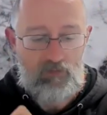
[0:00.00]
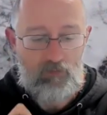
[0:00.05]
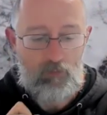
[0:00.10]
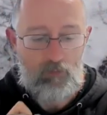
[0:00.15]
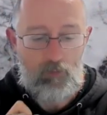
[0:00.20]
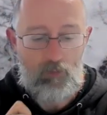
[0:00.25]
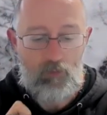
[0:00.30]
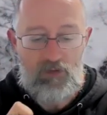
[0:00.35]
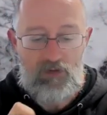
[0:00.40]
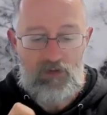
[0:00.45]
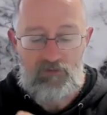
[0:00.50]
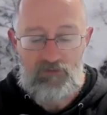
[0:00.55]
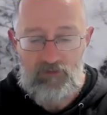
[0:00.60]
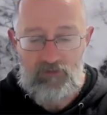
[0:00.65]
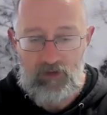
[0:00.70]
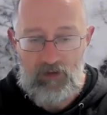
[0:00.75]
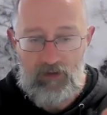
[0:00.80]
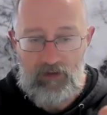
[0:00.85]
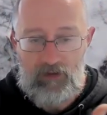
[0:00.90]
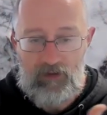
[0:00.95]
Or is
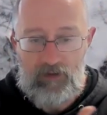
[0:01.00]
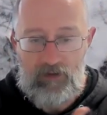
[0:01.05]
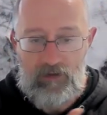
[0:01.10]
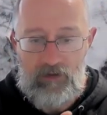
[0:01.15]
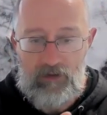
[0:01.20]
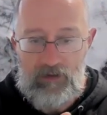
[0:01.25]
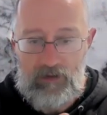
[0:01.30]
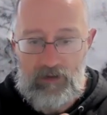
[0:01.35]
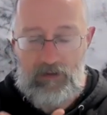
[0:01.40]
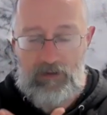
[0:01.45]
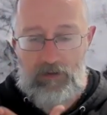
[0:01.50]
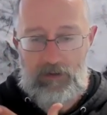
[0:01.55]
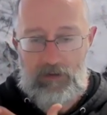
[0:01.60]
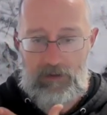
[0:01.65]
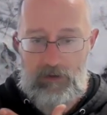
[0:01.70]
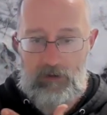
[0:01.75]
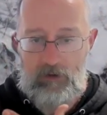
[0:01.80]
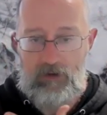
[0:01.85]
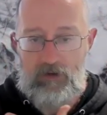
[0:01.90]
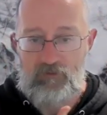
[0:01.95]
it a
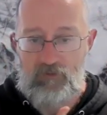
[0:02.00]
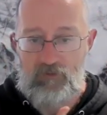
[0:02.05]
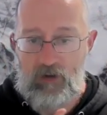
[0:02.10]
kind of